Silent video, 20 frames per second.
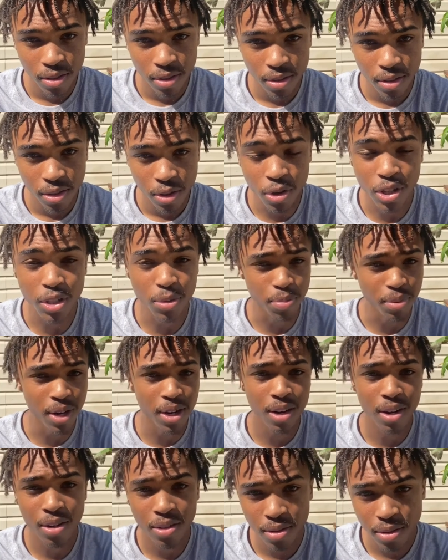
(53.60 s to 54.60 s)
Chris
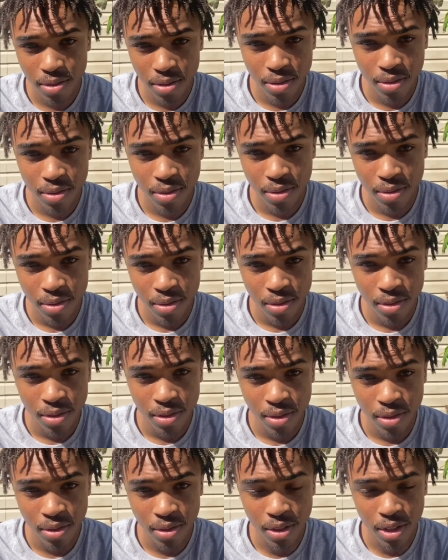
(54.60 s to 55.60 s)
Brown,
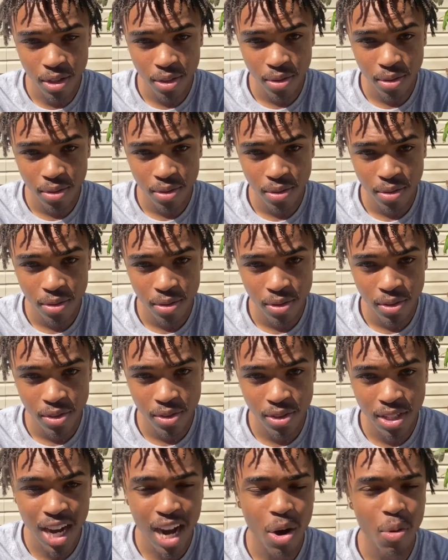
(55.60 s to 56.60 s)
you know?
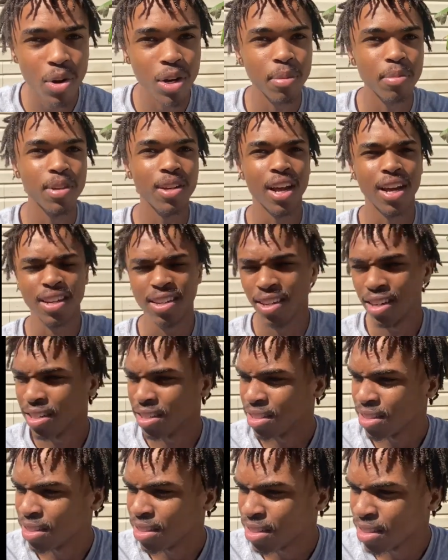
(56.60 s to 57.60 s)
Now I want to be like Gunna.
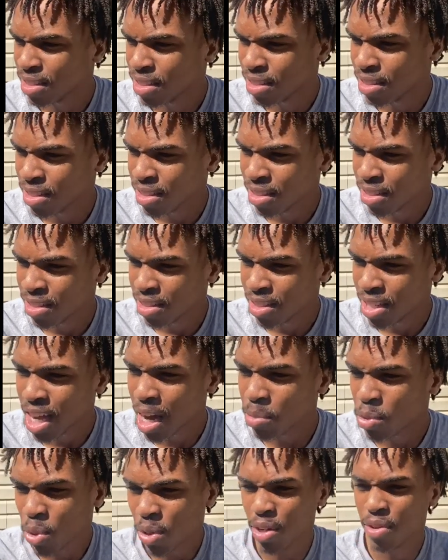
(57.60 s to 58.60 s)
Now
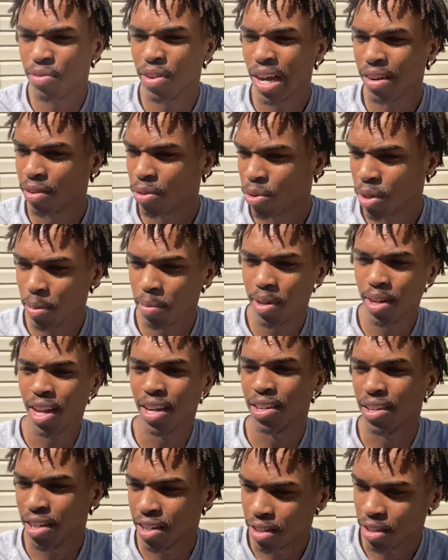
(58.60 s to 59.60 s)
I'm 25, I want to be
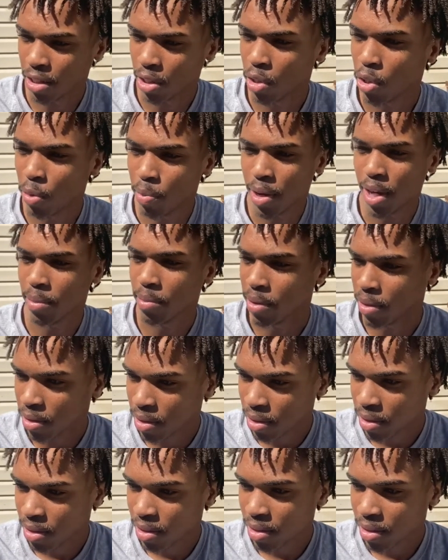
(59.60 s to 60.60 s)
like Gunna, Lil Baby.
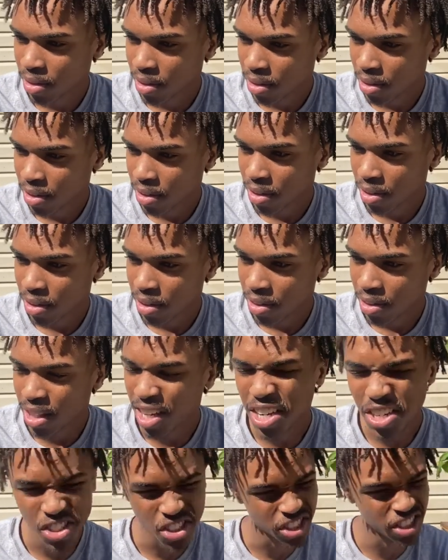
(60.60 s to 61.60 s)

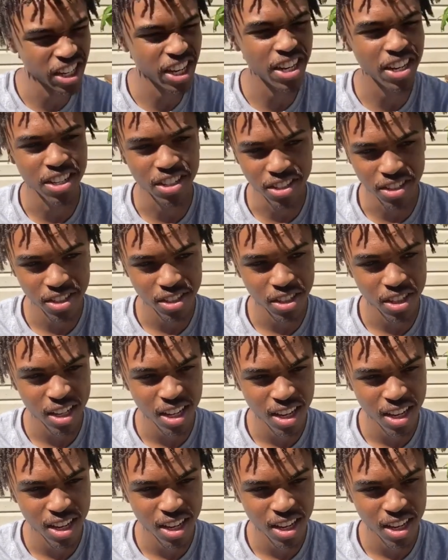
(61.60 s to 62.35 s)
Things change.